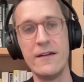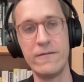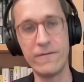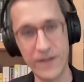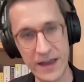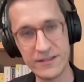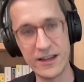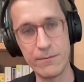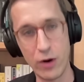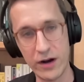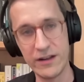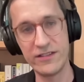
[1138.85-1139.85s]
facing
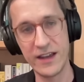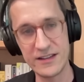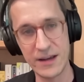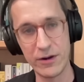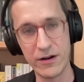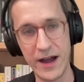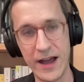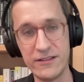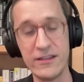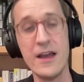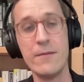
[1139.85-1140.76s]
parties like Democrats,